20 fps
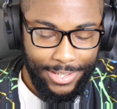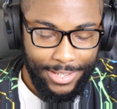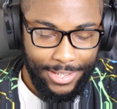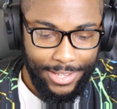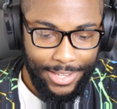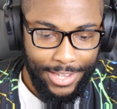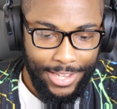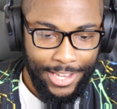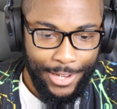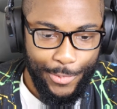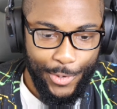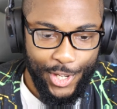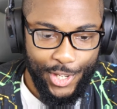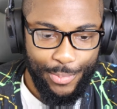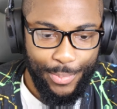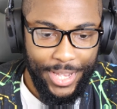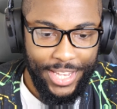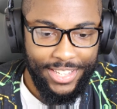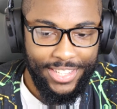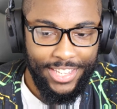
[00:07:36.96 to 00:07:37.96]
Yeah, which
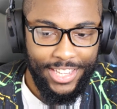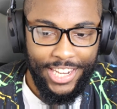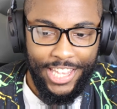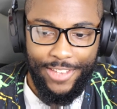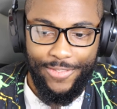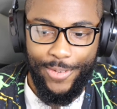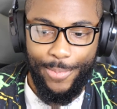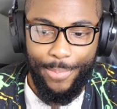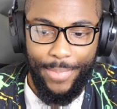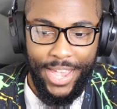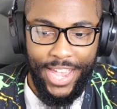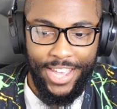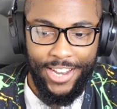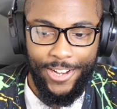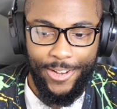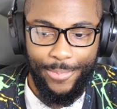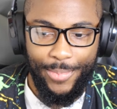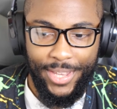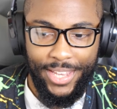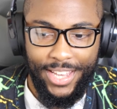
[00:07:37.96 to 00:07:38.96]
makes it even better
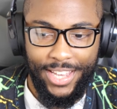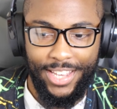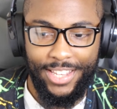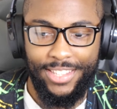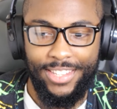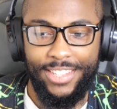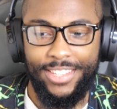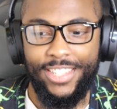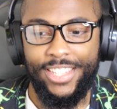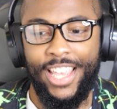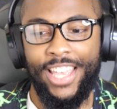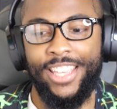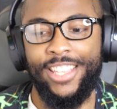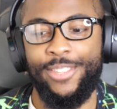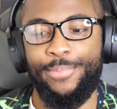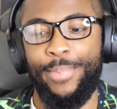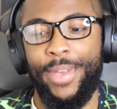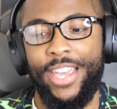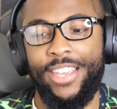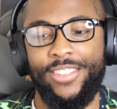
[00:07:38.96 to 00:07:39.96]
because it's
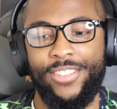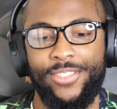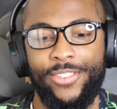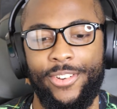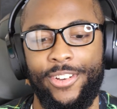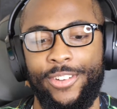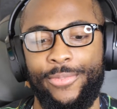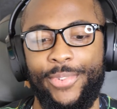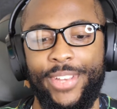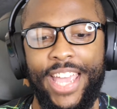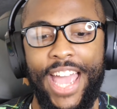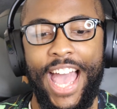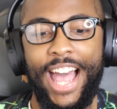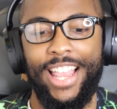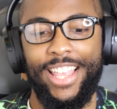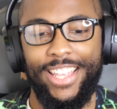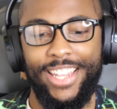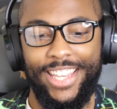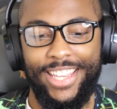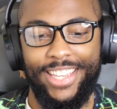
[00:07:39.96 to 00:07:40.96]
based on
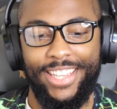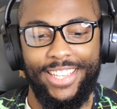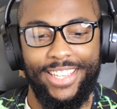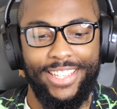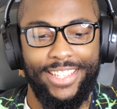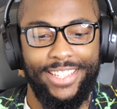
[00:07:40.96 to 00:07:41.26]
reality.